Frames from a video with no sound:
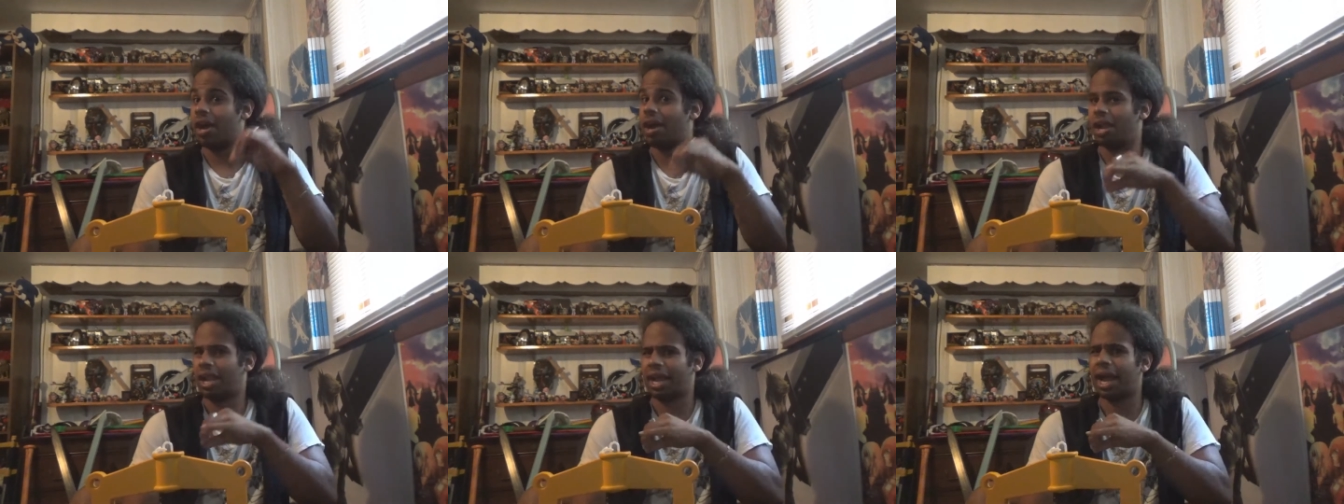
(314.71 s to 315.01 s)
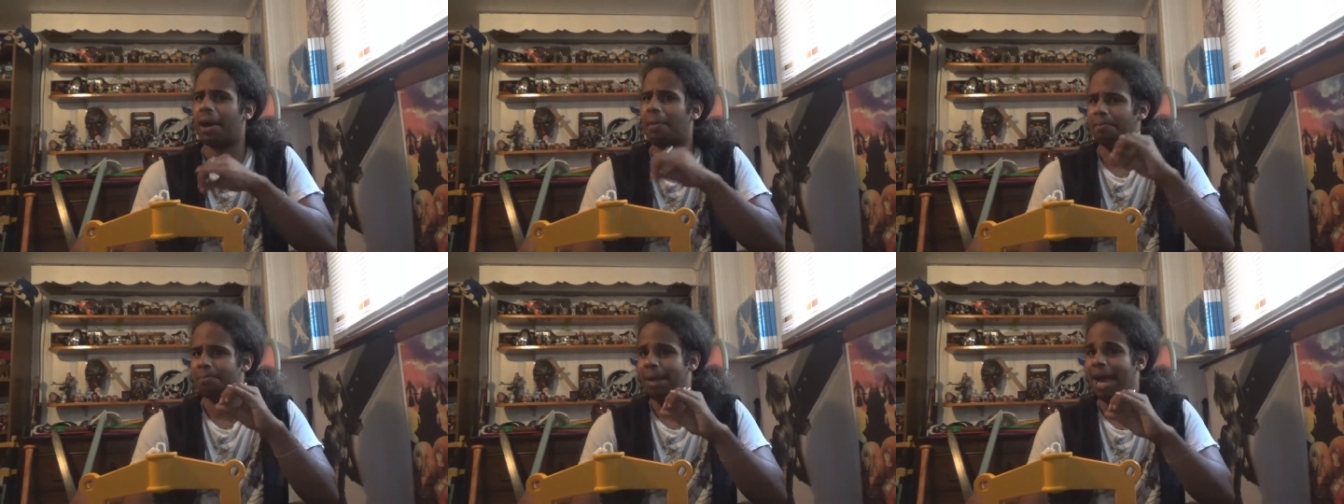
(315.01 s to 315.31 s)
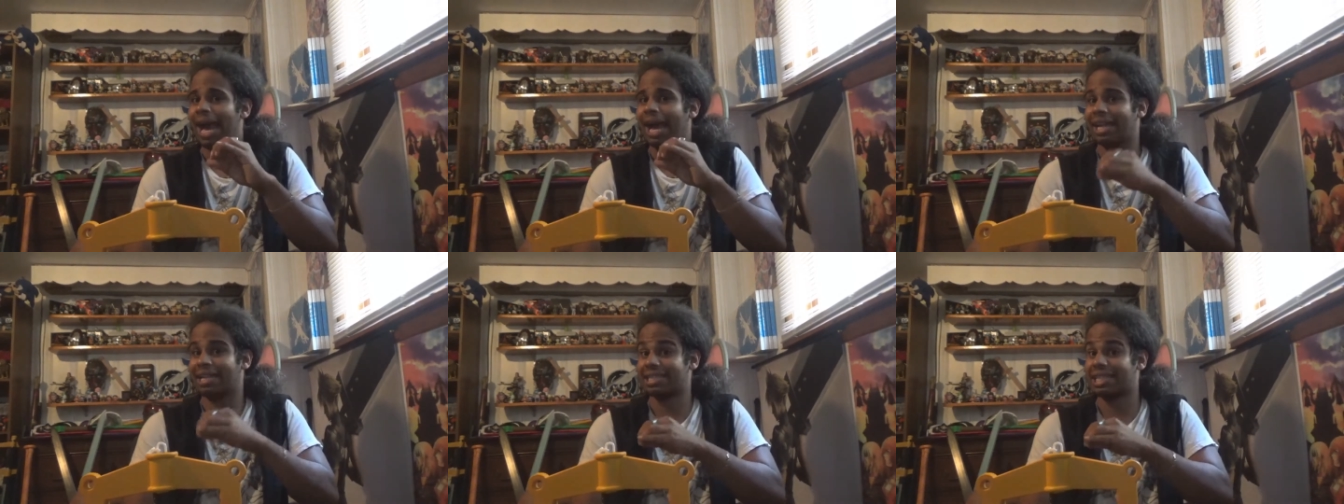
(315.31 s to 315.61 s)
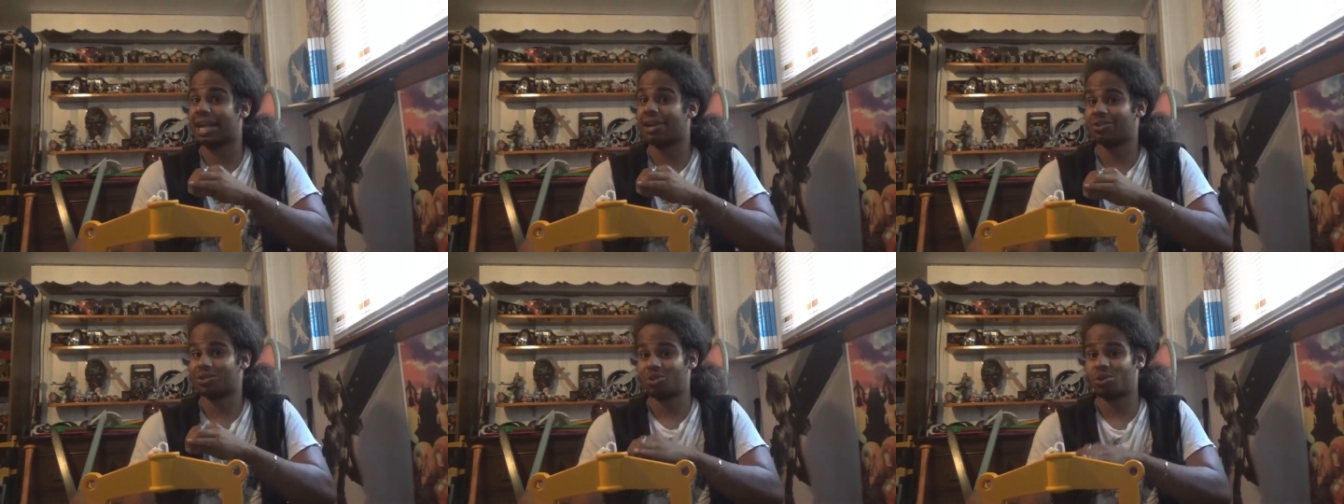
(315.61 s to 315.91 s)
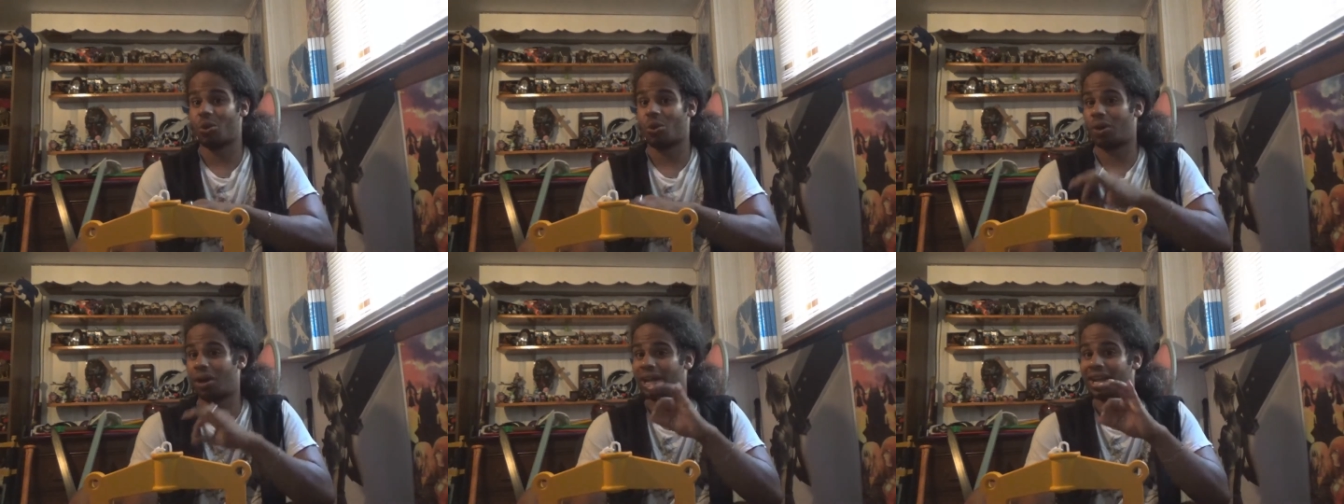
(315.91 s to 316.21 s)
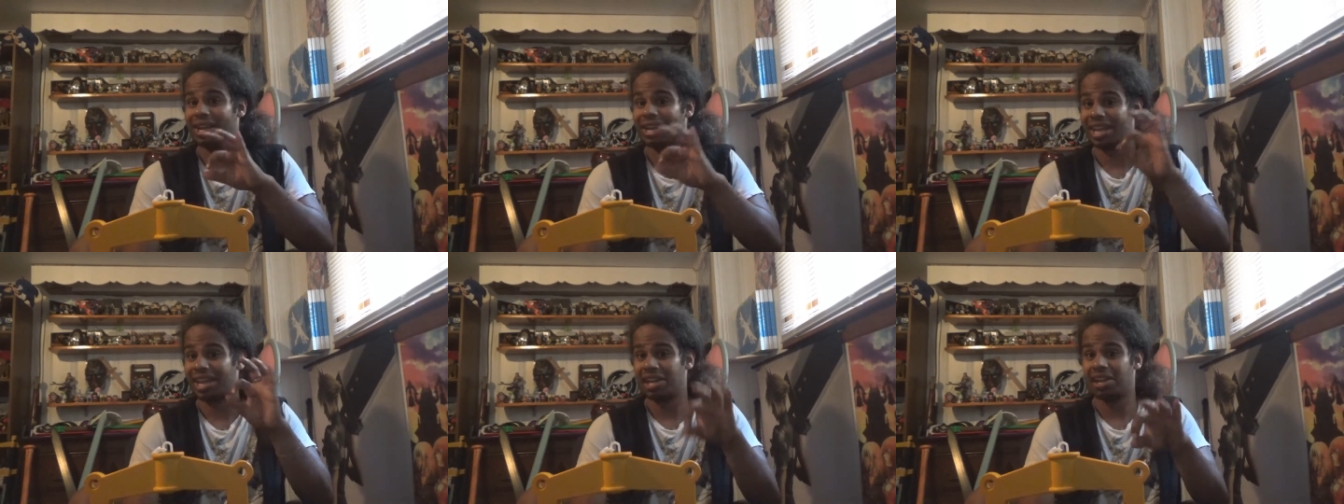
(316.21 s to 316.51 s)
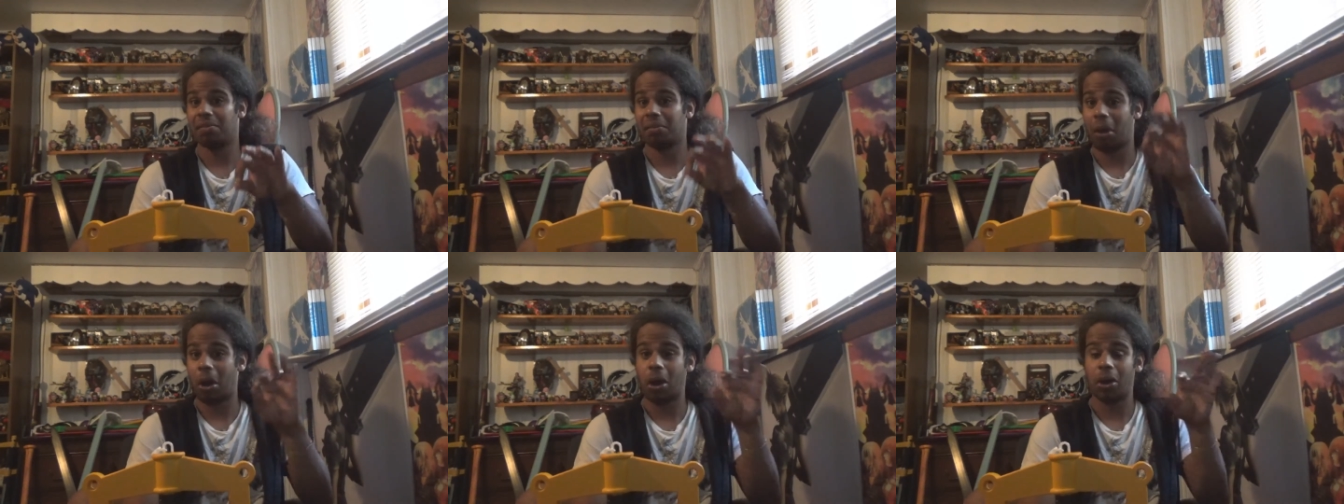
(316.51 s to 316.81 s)
uh, a maxed out Sora in
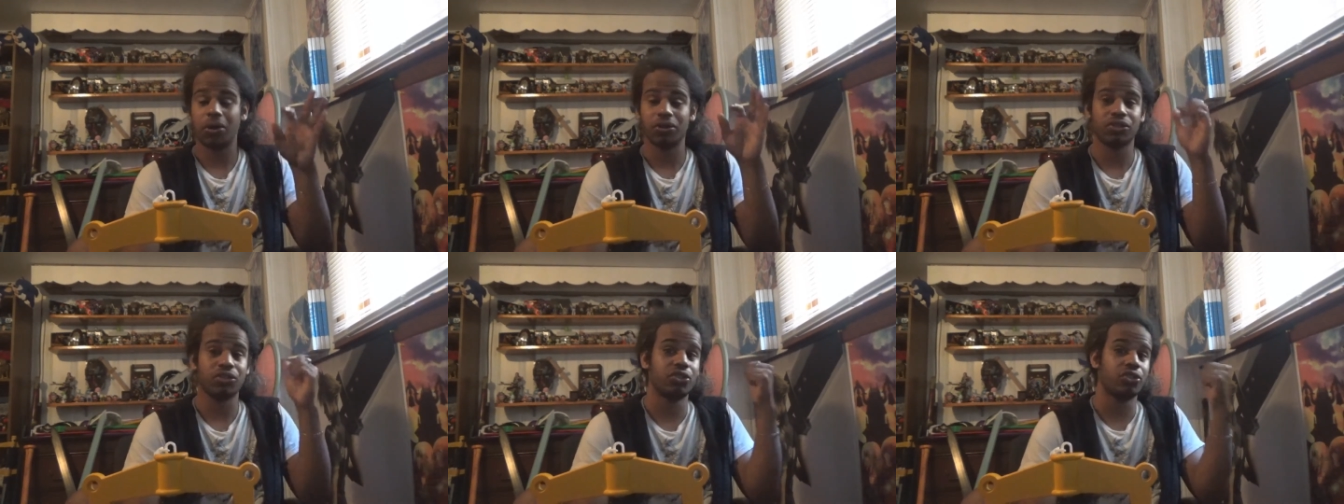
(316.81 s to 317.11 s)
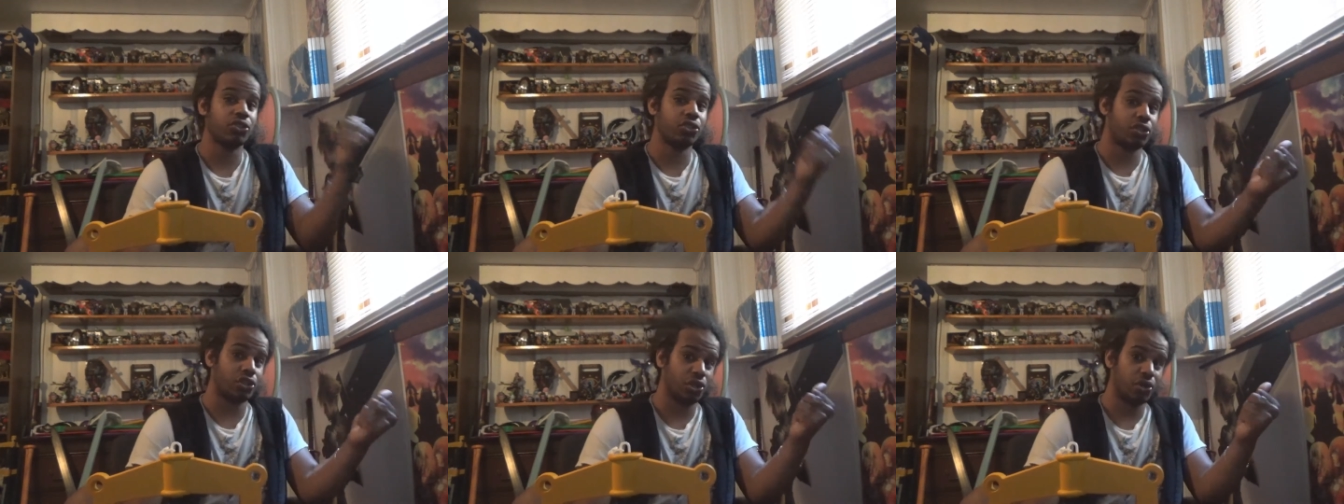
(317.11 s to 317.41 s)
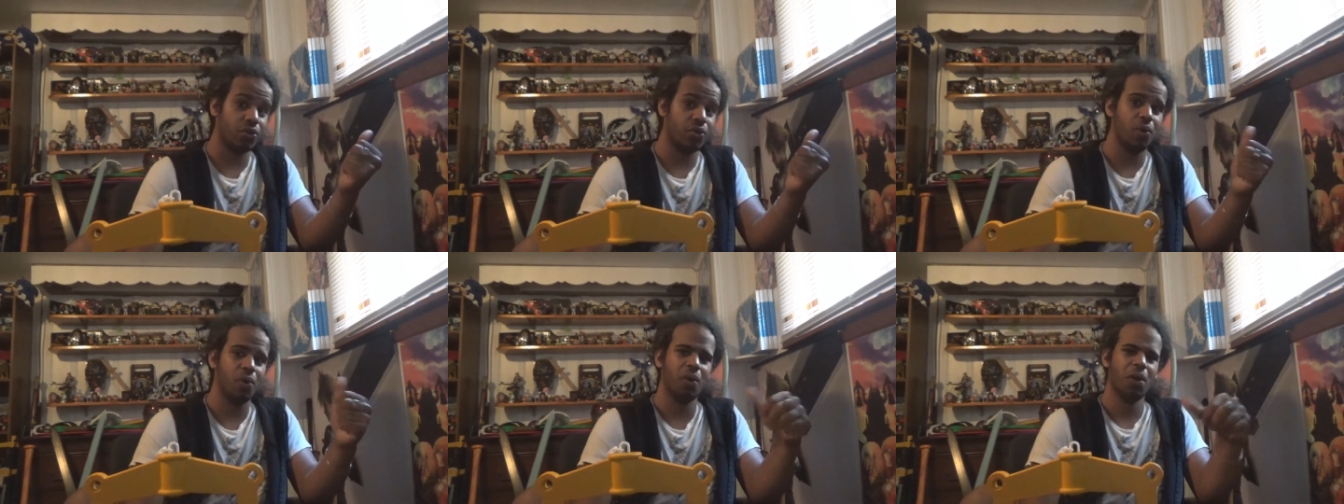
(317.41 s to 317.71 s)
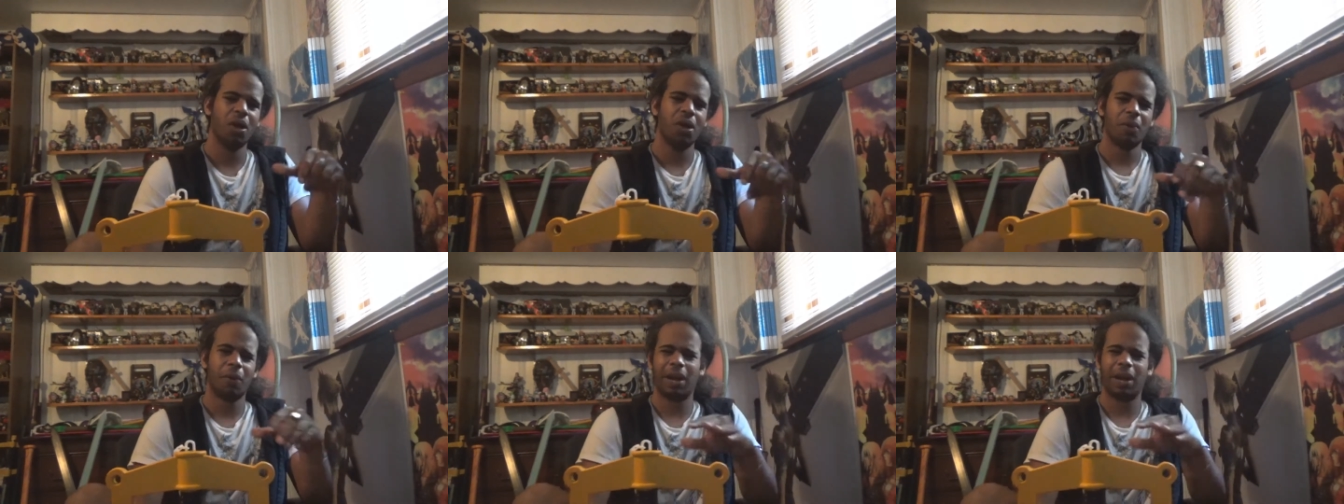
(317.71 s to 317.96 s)
Kingdom Hearts 2,